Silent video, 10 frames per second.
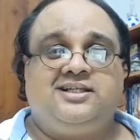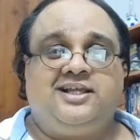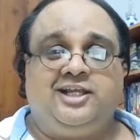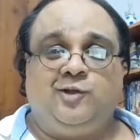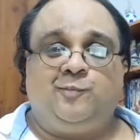
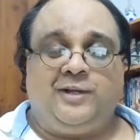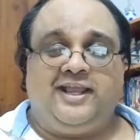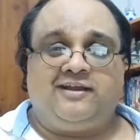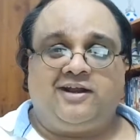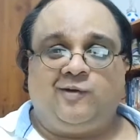
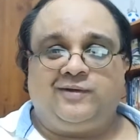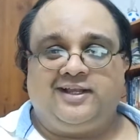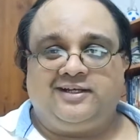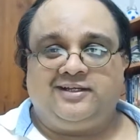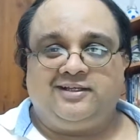playing around,
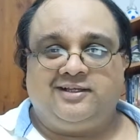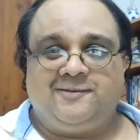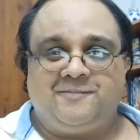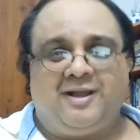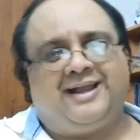and
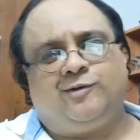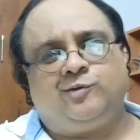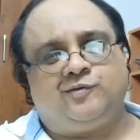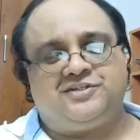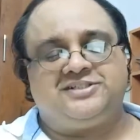I don't
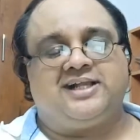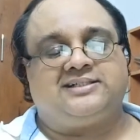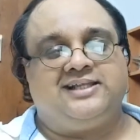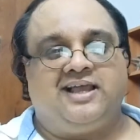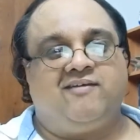know if she's
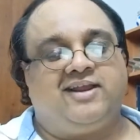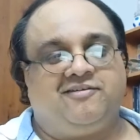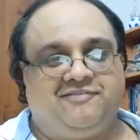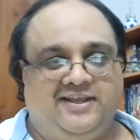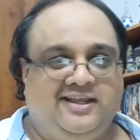actually having an
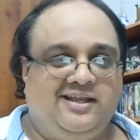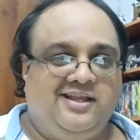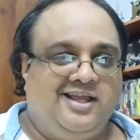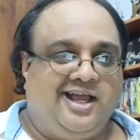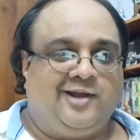affair.
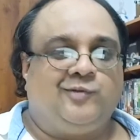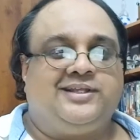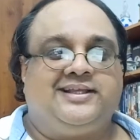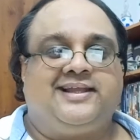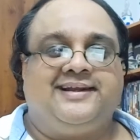I don't
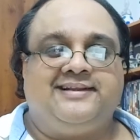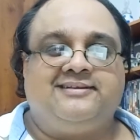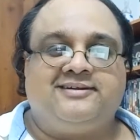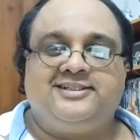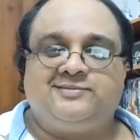think
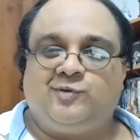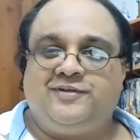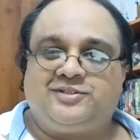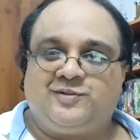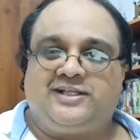1930s
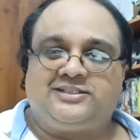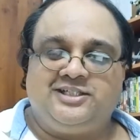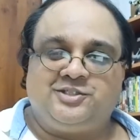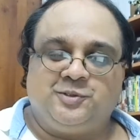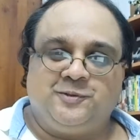movies could
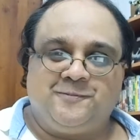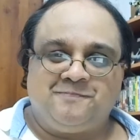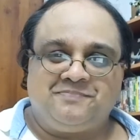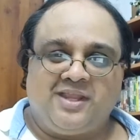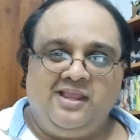actually show
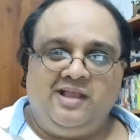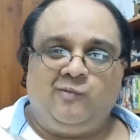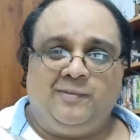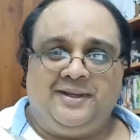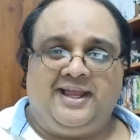
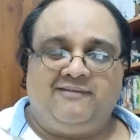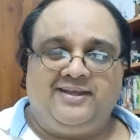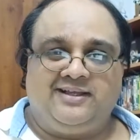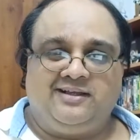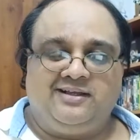women
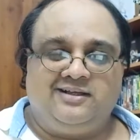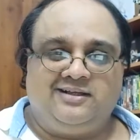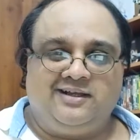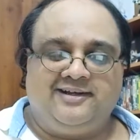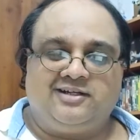having
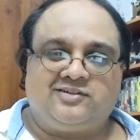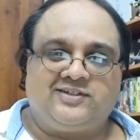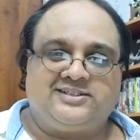adulterous